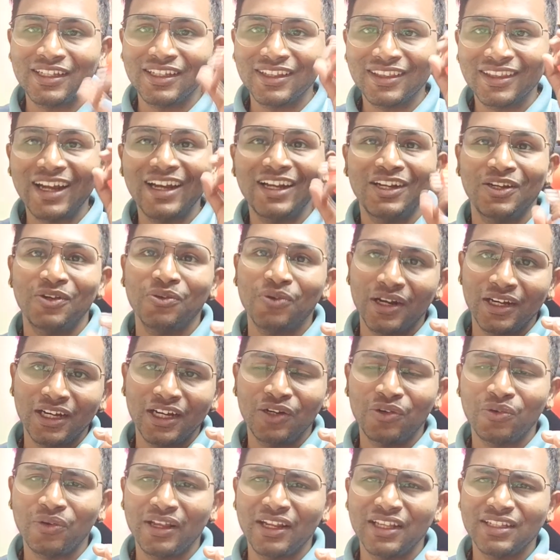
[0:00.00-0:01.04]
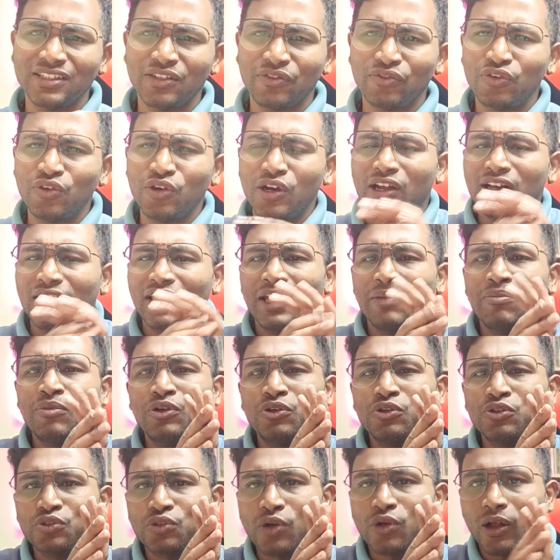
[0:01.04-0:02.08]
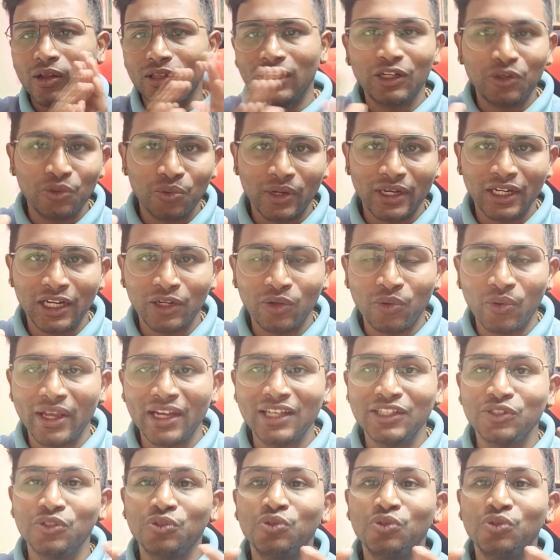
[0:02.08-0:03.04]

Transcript: In that 200 queries, if you are able to solve the 200 queries,